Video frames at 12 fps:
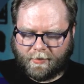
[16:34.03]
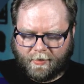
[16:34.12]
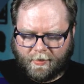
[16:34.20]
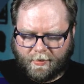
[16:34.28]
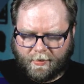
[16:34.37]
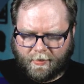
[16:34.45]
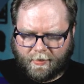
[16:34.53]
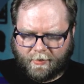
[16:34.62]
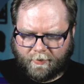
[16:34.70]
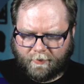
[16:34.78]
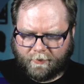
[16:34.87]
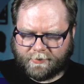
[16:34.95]

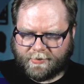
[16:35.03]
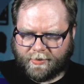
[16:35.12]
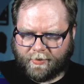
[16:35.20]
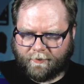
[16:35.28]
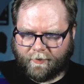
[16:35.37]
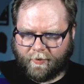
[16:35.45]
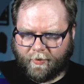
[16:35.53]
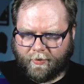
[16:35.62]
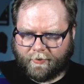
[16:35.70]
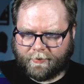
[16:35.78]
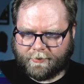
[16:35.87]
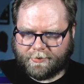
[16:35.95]
And we'll take over
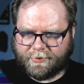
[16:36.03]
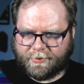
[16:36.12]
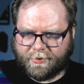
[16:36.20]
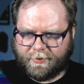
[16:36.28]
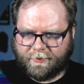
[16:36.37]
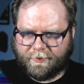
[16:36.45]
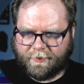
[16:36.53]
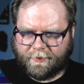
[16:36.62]
ownership